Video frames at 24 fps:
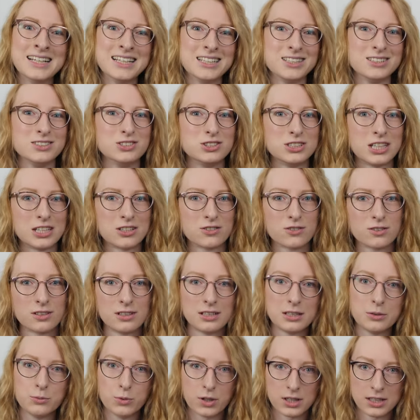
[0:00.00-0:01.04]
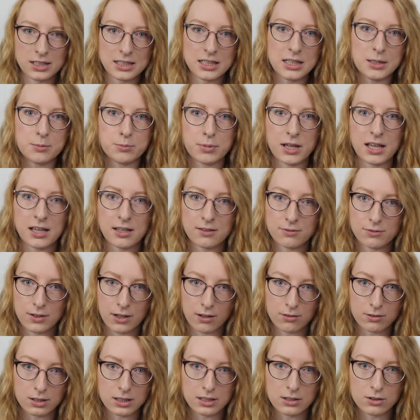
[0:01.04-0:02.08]
You generally want to keep a
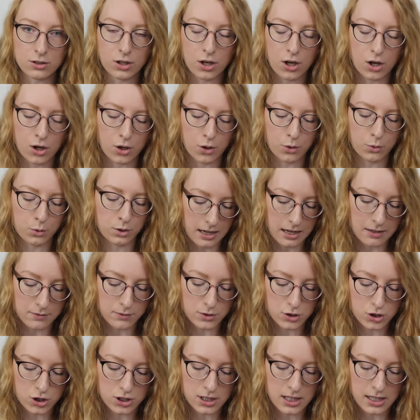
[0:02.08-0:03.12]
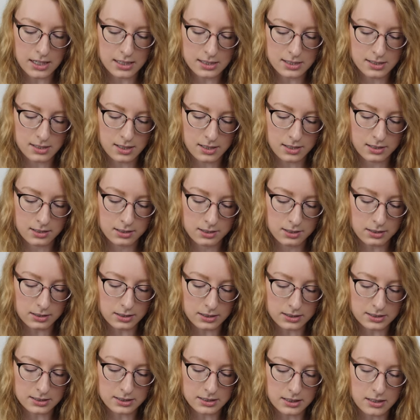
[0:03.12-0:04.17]
fairly low average days
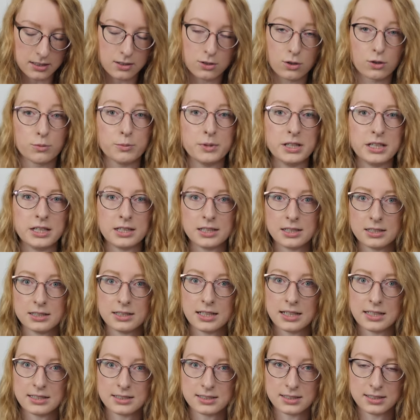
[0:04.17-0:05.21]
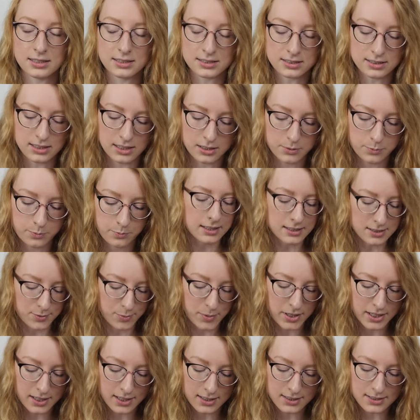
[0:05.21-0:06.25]
listed or median days listed. It's
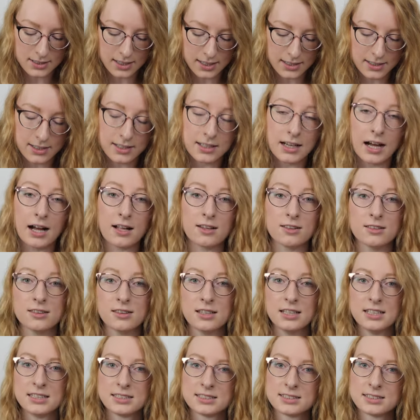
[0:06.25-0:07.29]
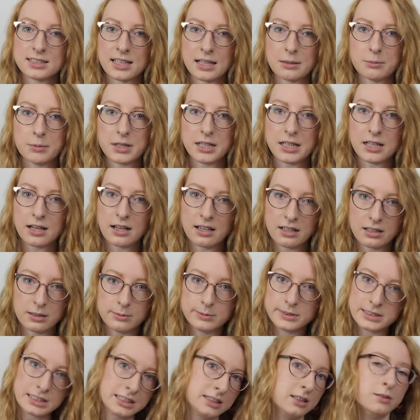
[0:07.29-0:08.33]
because I did not list that many
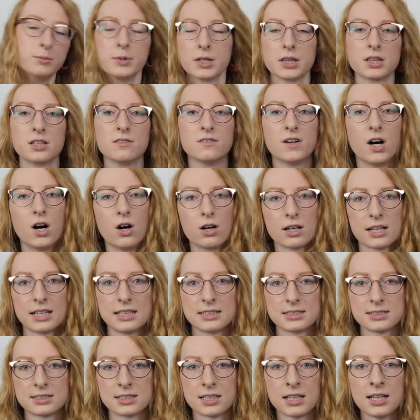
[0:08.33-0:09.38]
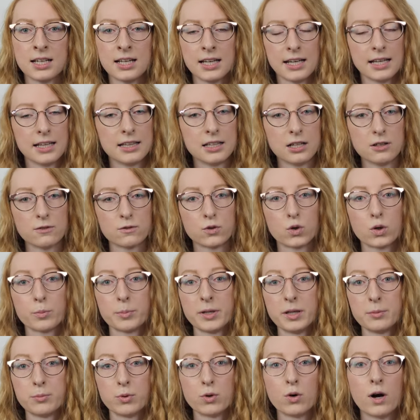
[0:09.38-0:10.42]
items in the month of August, and therefore
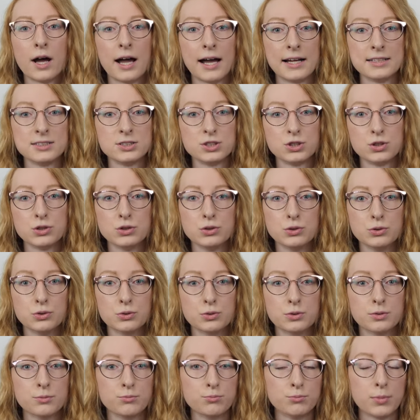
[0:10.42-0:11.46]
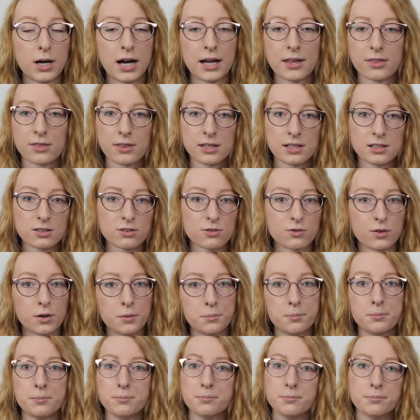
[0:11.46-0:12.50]
people had to buy things
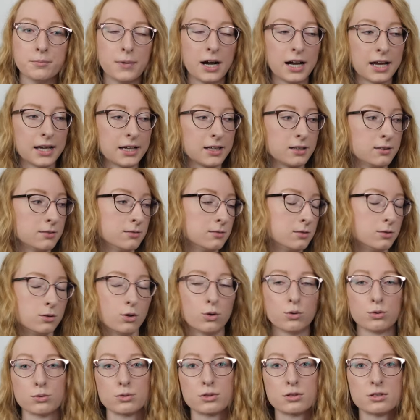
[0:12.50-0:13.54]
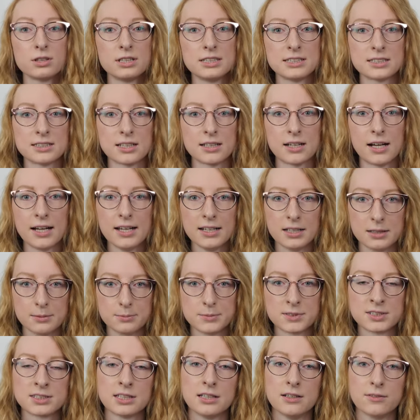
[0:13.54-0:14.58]
from my older listed
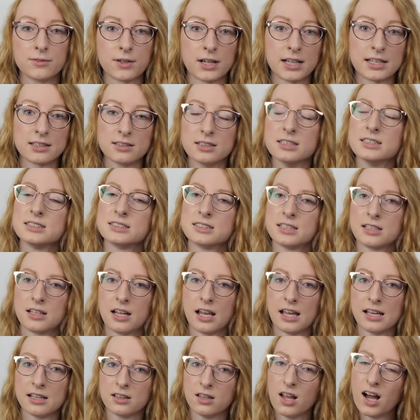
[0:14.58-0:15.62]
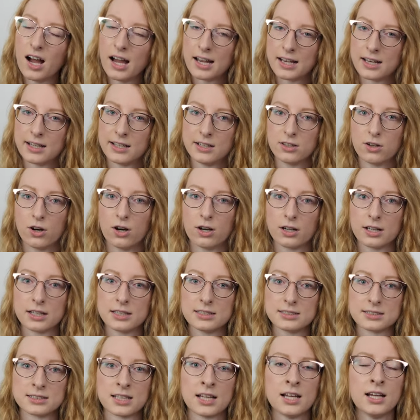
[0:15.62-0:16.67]
items. If I had listed a lot in
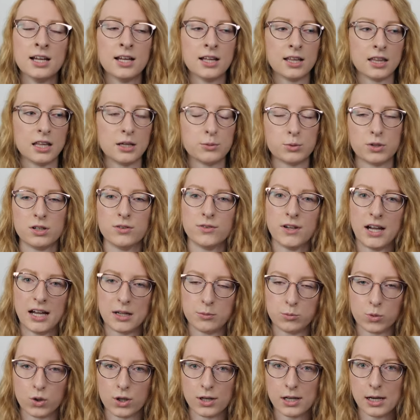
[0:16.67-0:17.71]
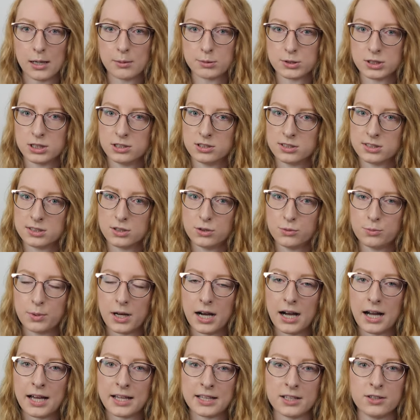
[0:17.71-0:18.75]
August, they would have had more options to
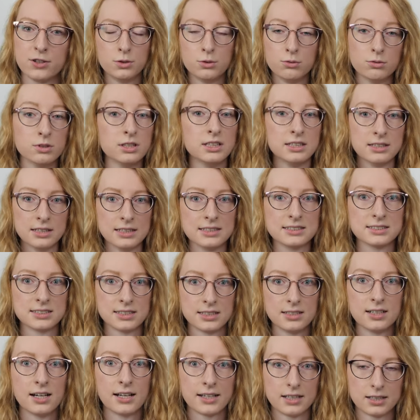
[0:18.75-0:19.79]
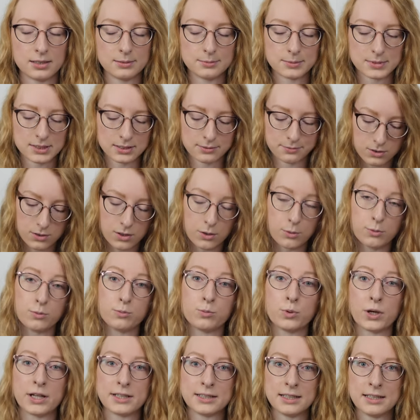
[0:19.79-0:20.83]
buy newly listed items. So
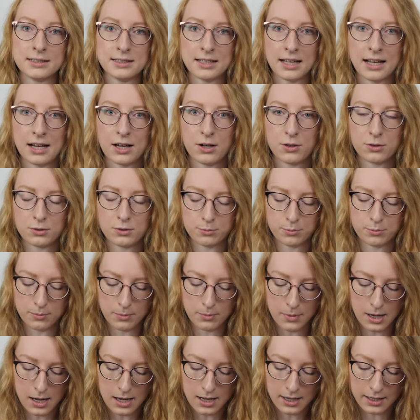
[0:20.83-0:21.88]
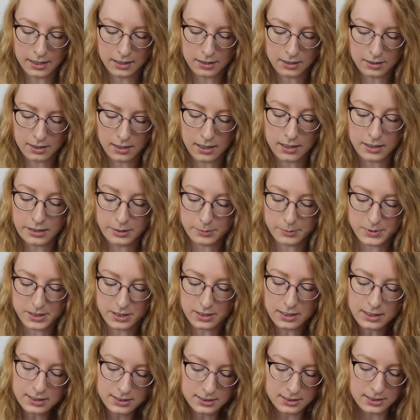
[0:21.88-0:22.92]
breaking down my items
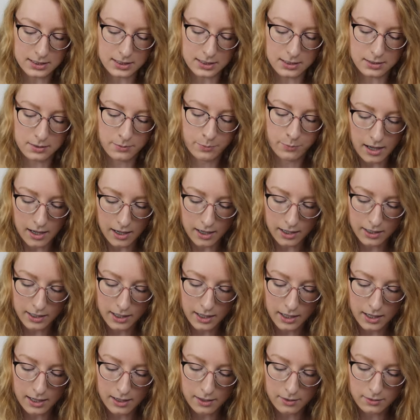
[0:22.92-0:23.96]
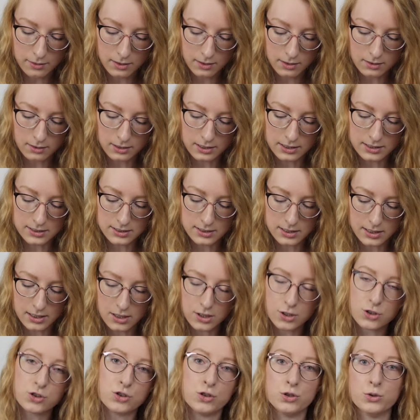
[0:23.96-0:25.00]
listed, I had
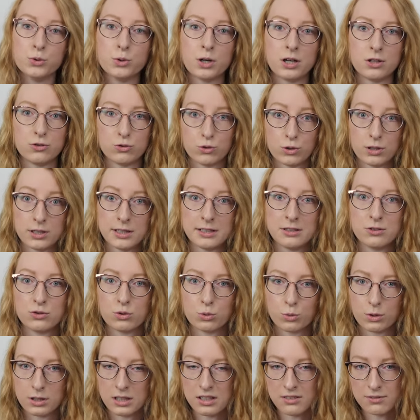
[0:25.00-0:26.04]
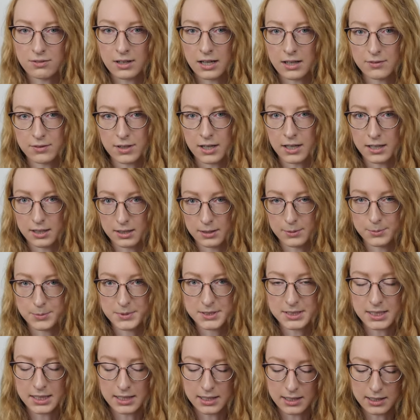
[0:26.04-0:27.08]
listed two hundred twenty-five
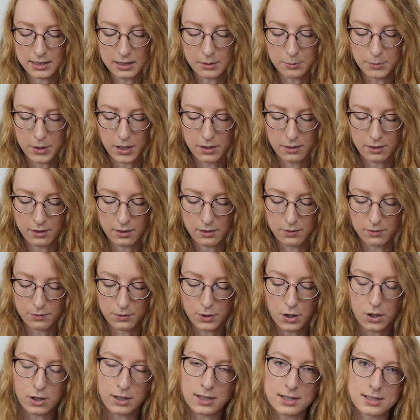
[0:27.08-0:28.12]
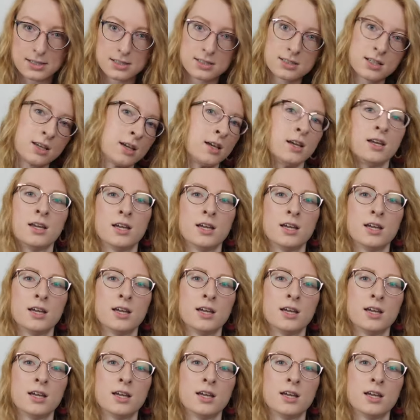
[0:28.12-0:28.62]
items in the month of August.